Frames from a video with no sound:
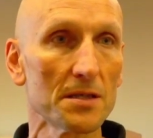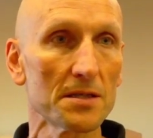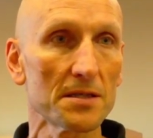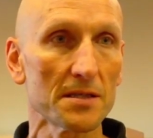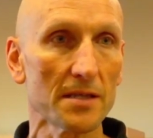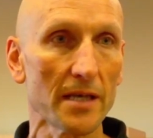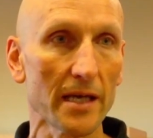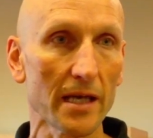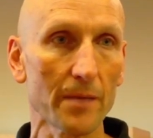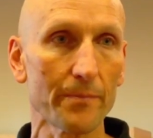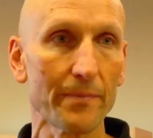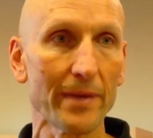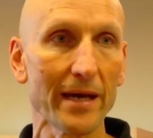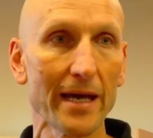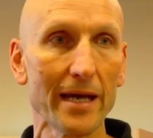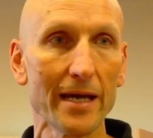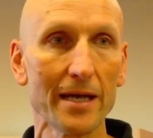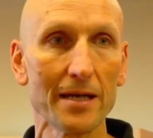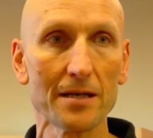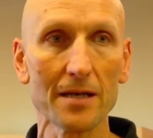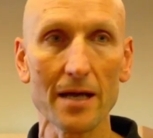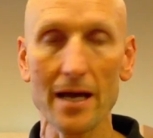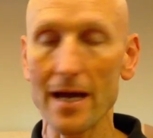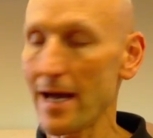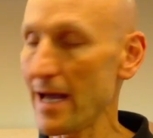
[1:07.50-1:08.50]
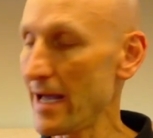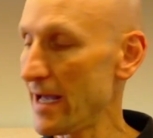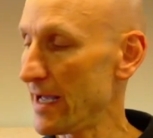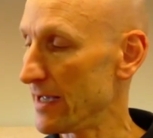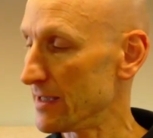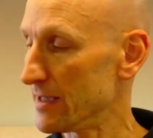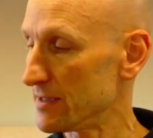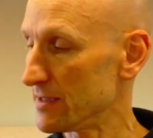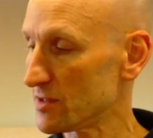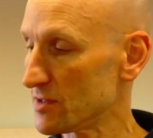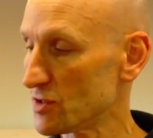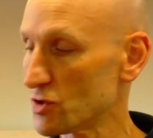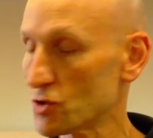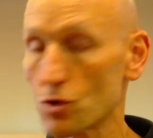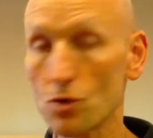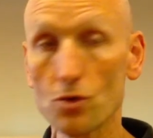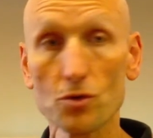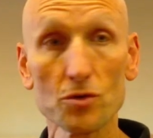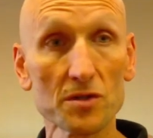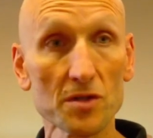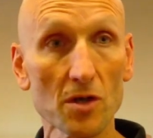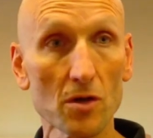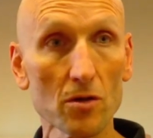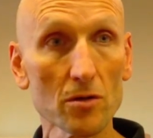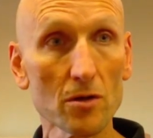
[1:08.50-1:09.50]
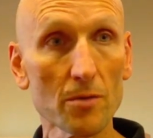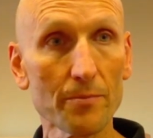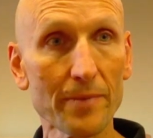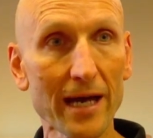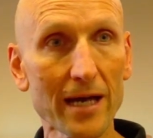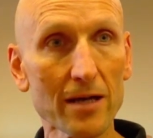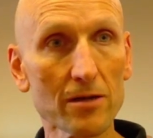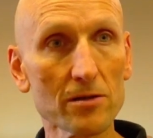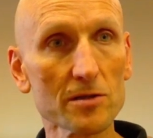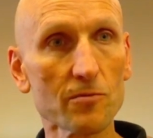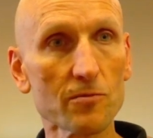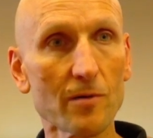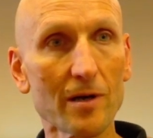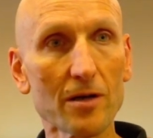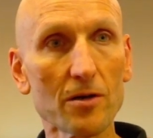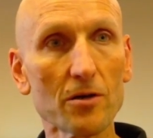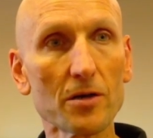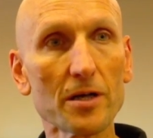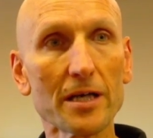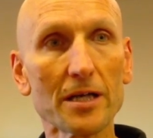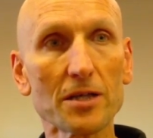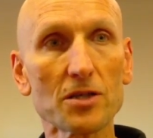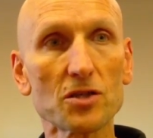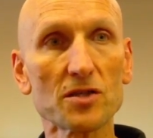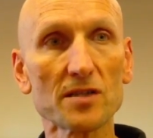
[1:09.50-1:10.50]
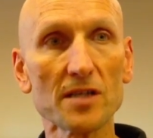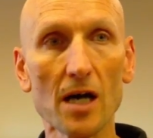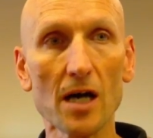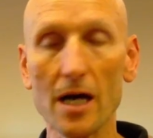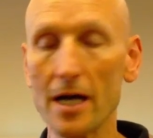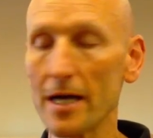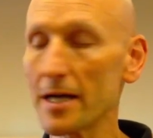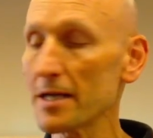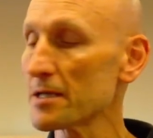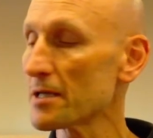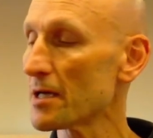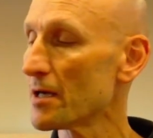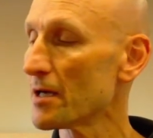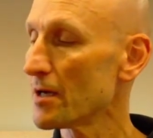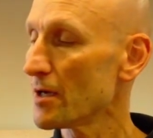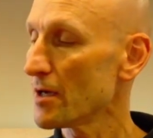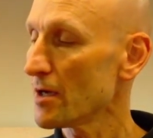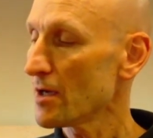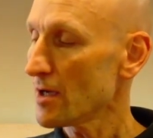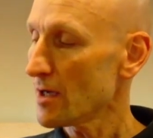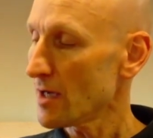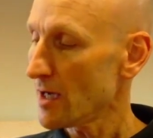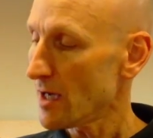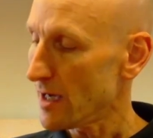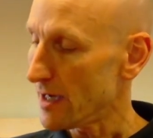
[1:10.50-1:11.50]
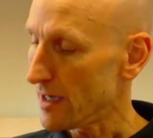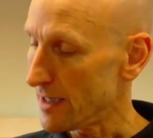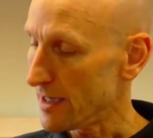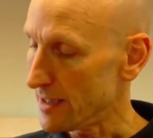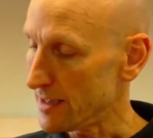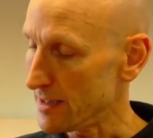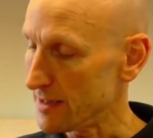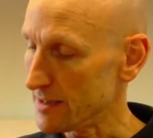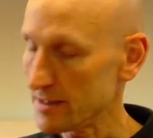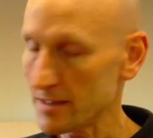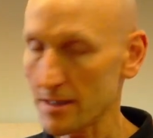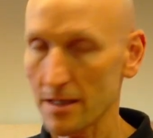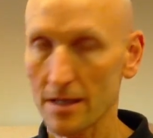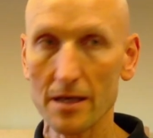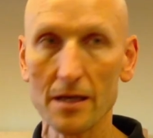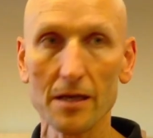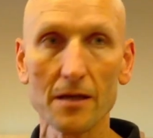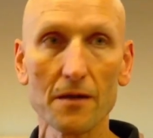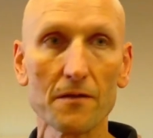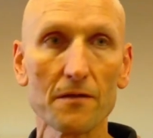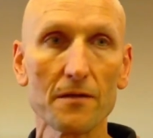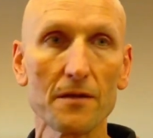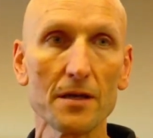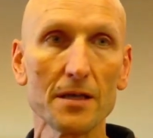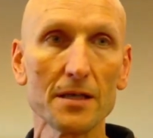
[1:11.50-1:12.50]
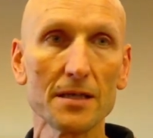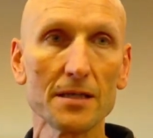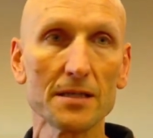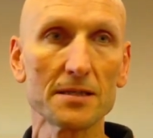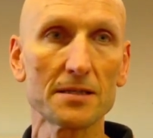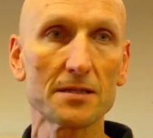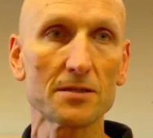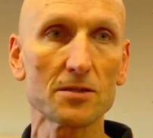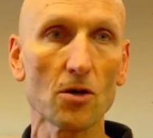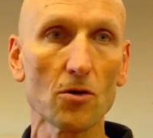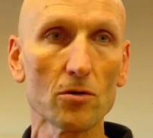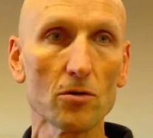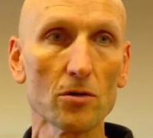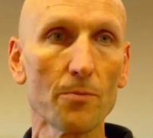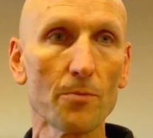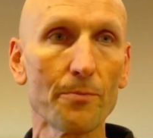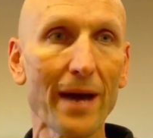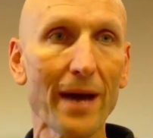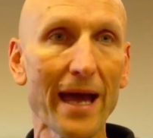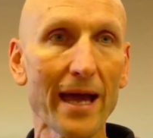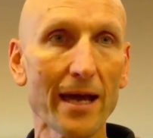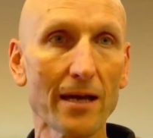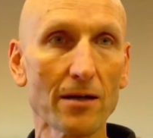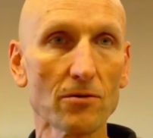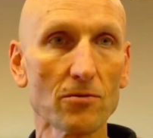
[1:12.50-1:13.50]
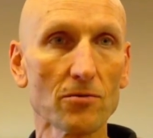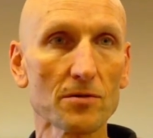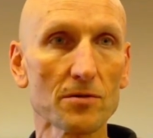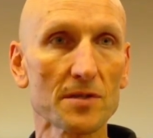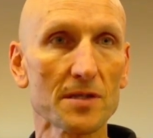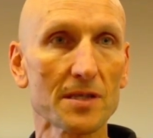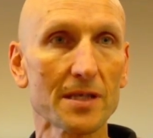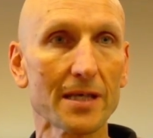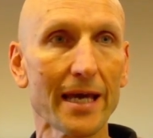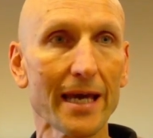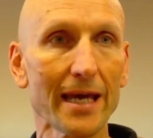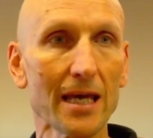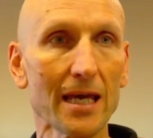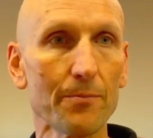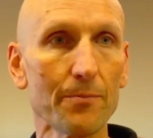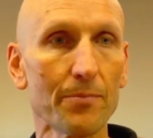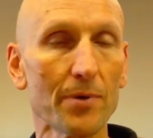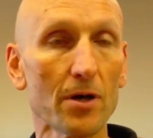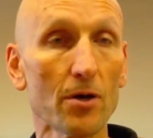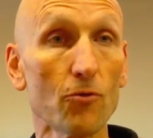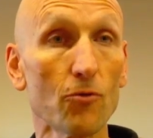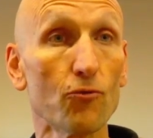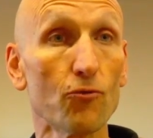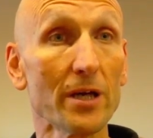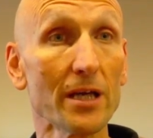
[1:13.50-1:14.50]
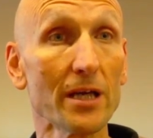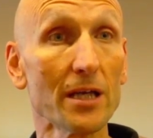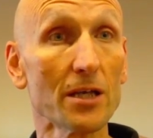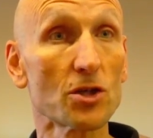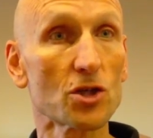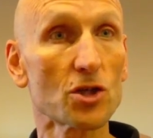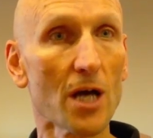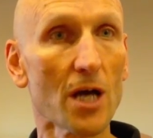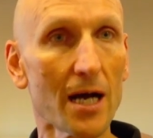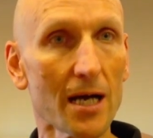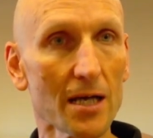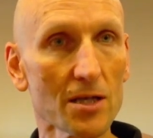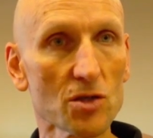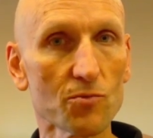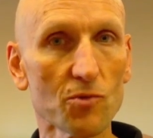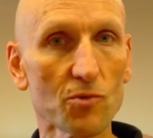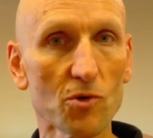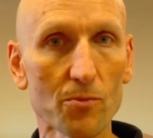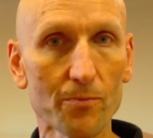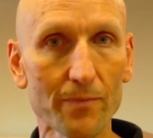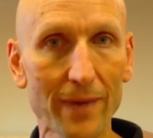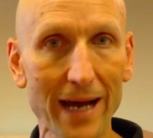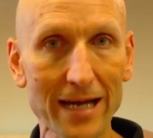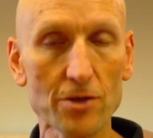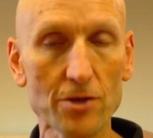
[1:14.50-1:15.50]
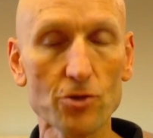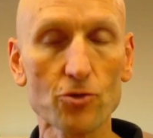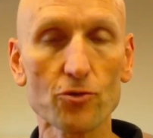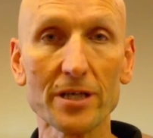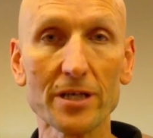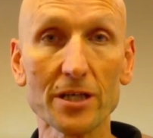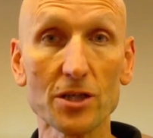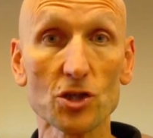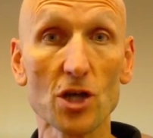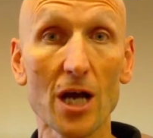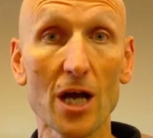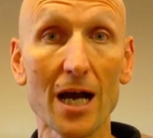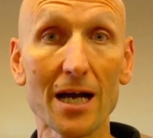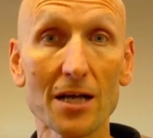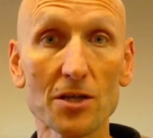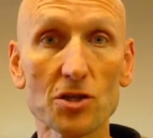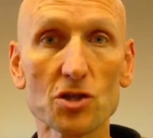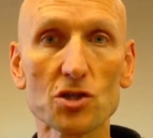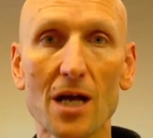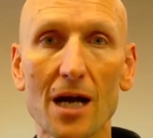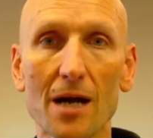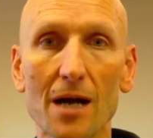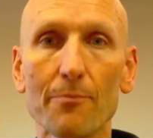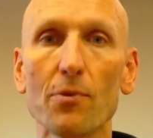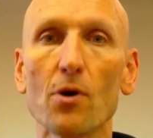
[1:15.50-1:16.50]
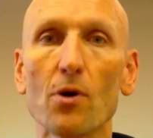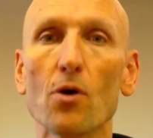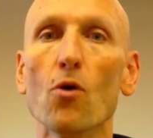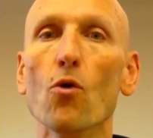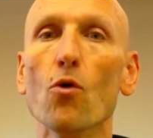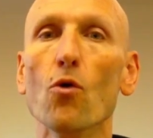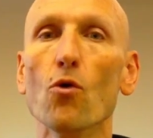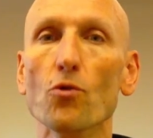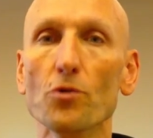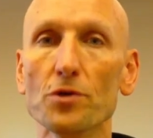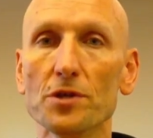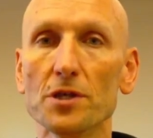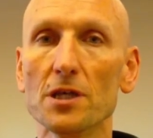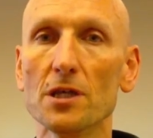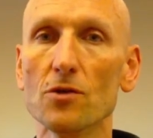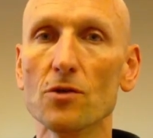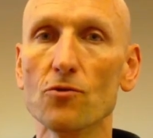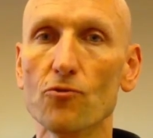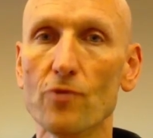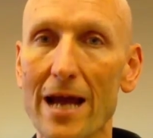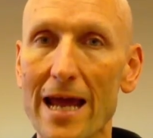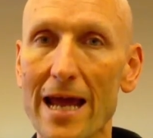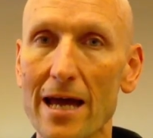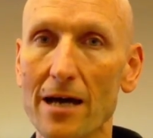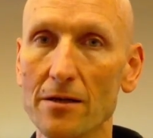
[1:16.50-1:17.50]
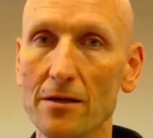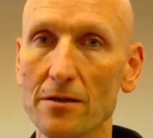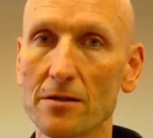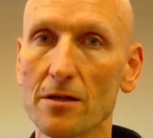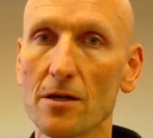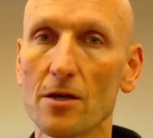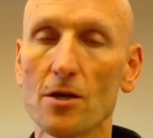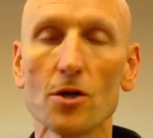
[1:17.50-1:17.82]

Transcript: neckband has two solar panels, one on each side, and these solar panels keep a rechargeable battery charged up all year round.